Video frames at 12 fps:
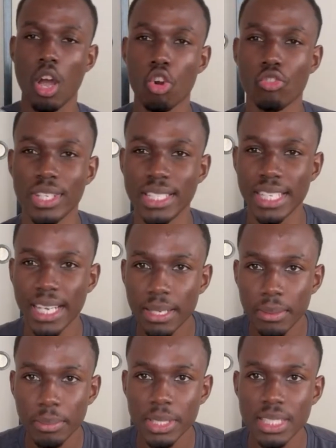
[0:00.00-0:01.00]

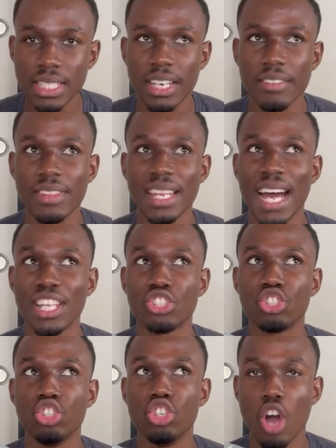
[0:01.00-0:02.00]
recyclable stuff
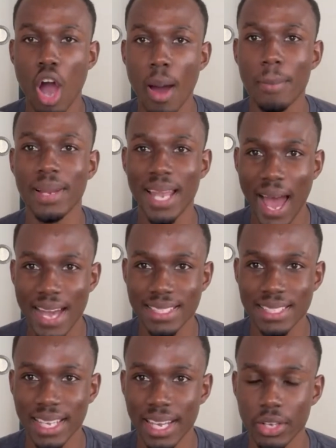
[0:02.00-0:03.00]
that's not
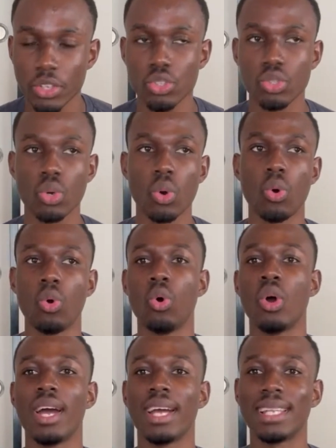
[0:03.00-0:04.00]
plastic.
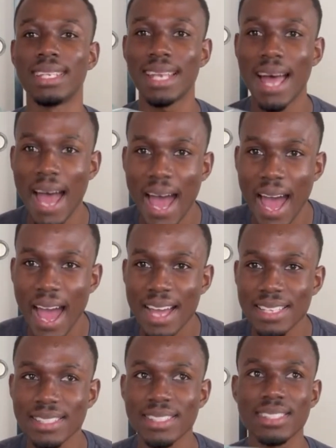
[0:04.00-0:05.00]
So
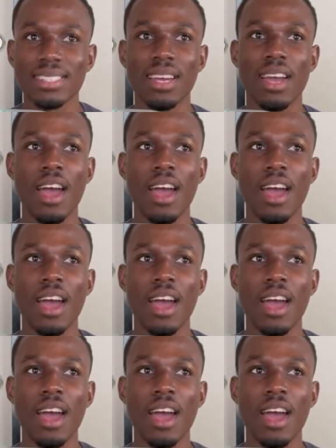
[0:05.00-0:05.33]
glass,